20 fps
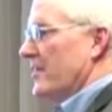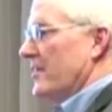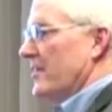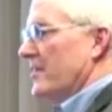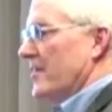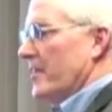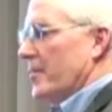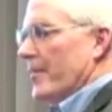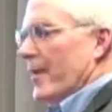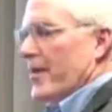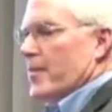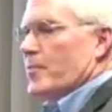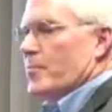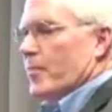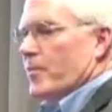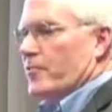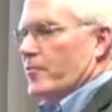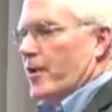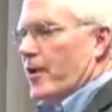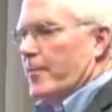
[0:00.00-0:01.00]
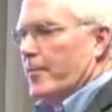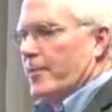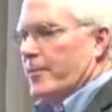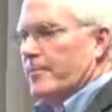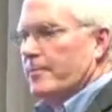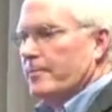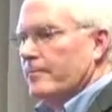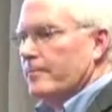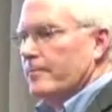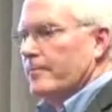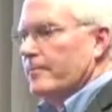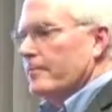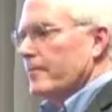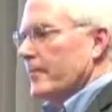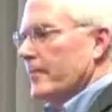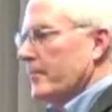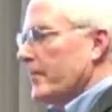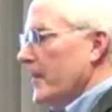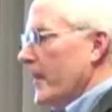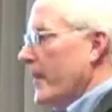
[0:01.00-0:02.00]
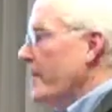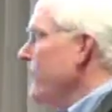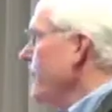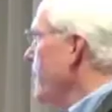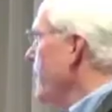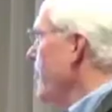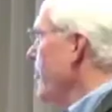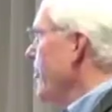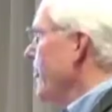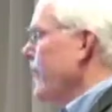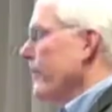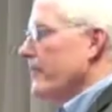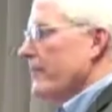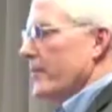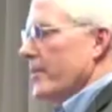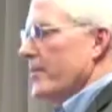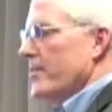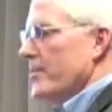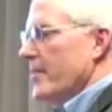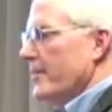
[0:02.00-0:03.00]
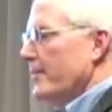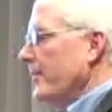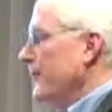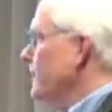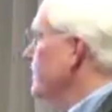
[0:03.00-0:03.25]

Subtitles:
into the mass spectrometer. Okay? Pretty simple.